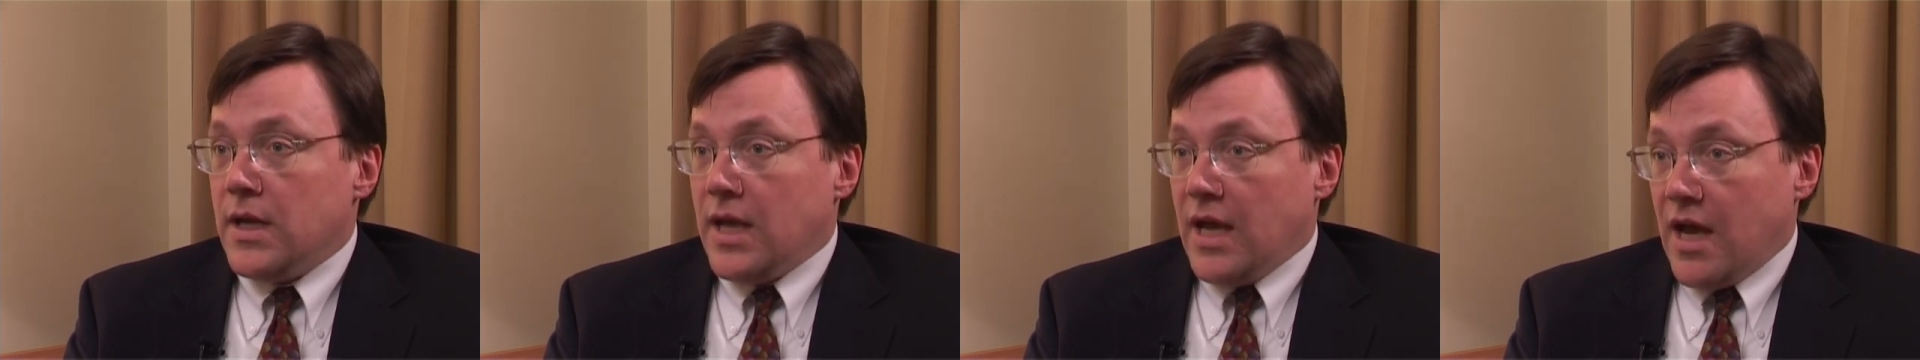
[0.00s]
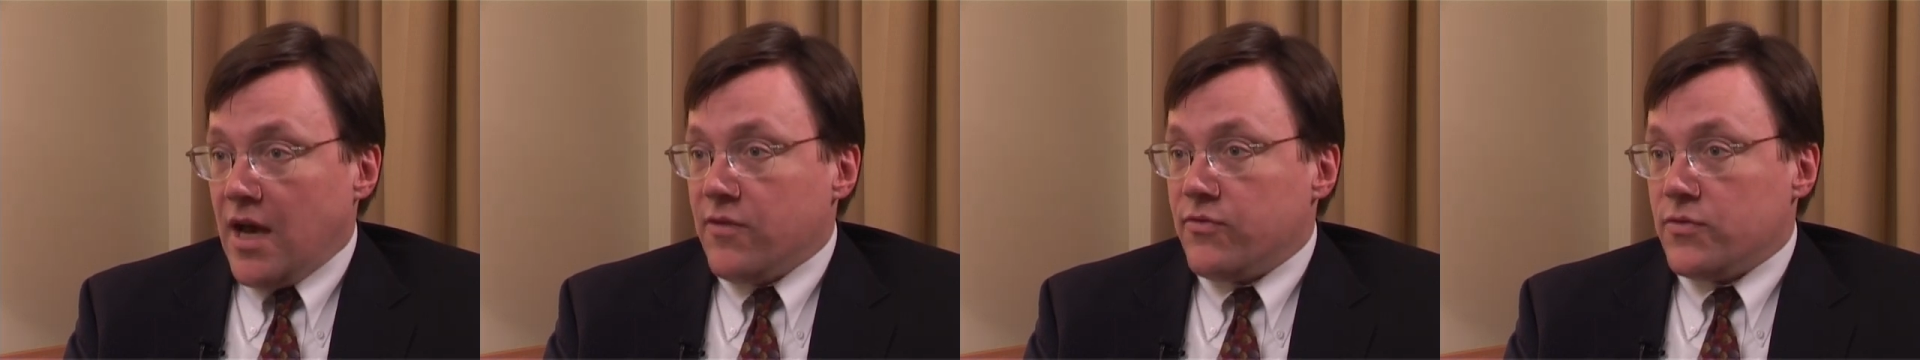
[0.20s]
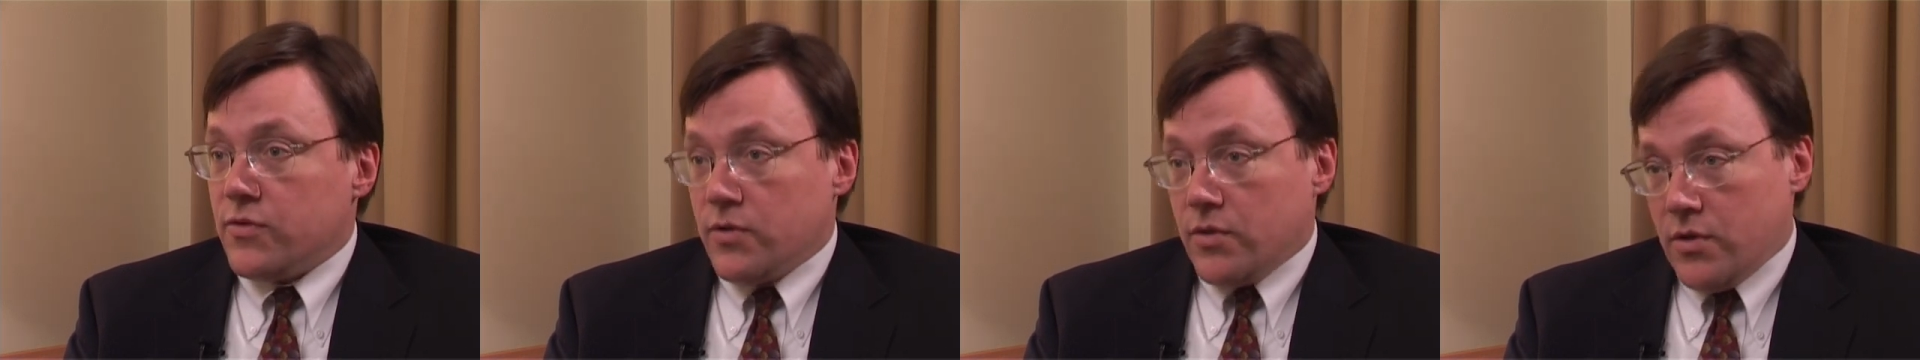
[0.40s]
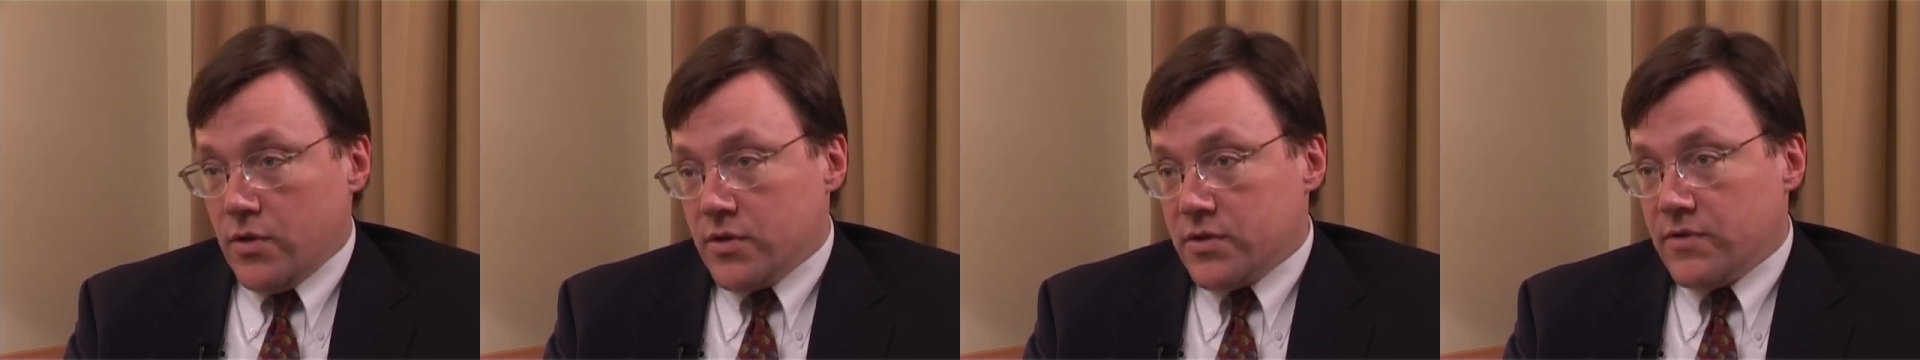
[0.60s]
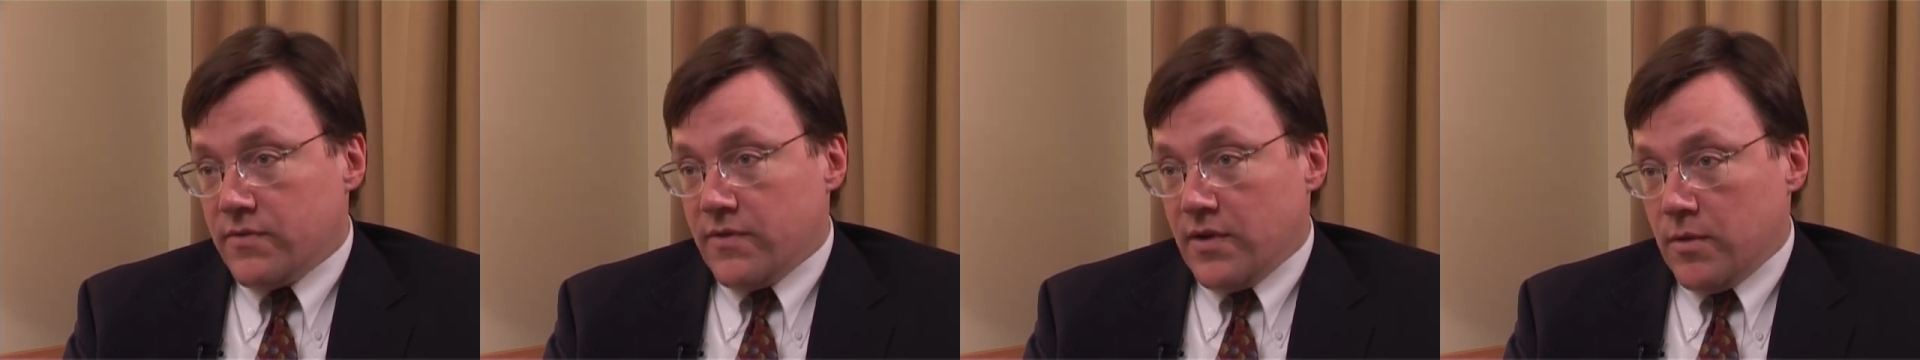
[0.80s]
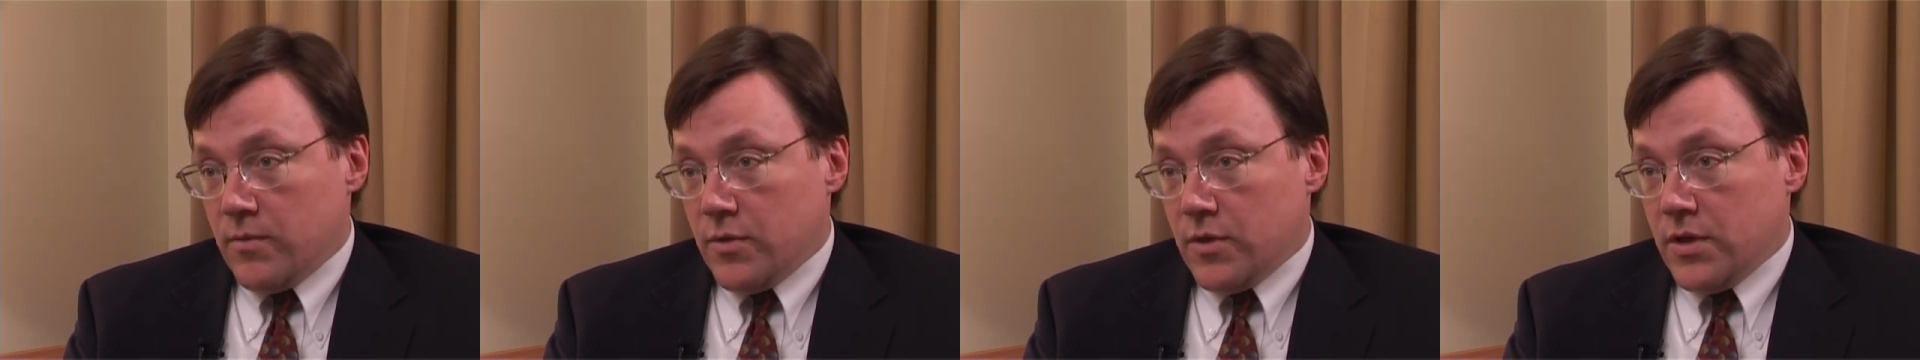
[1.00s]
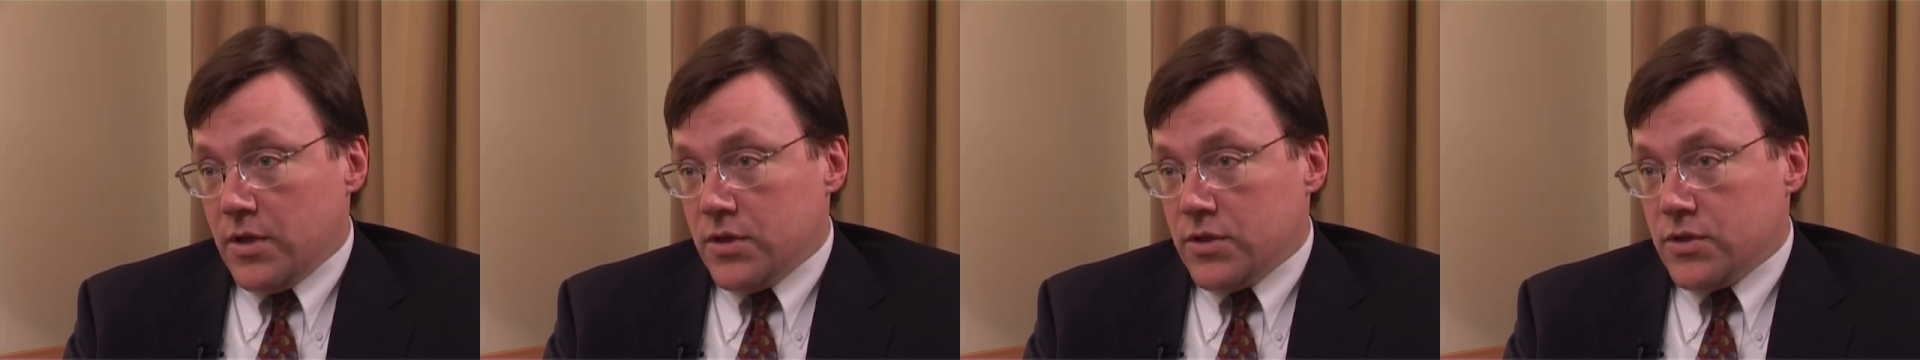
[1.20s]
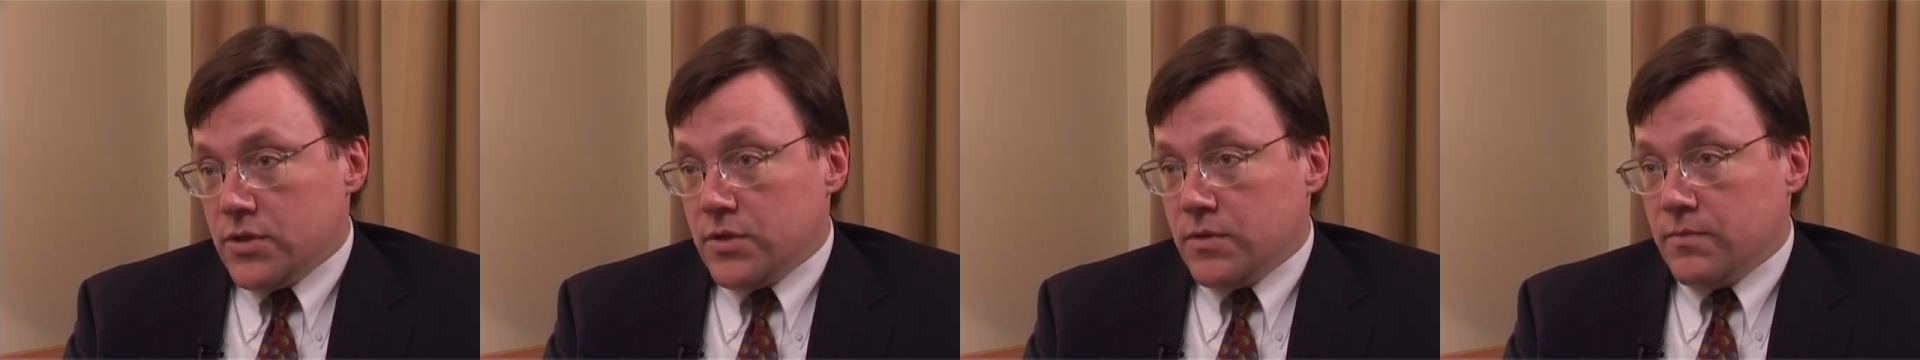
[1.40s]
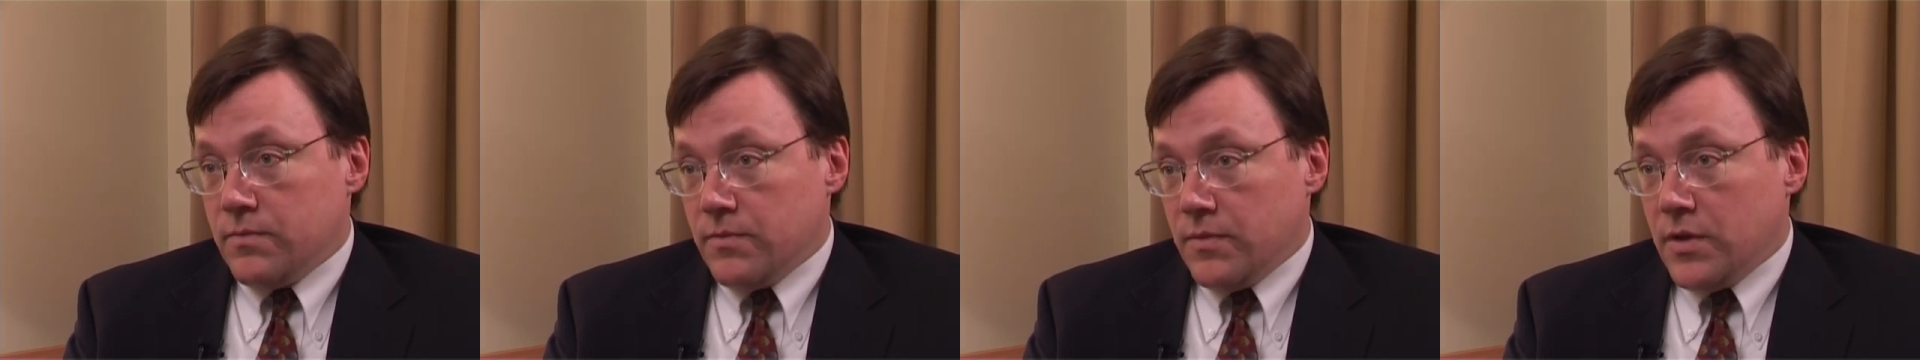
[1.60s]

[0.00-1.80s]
after loss of ambulation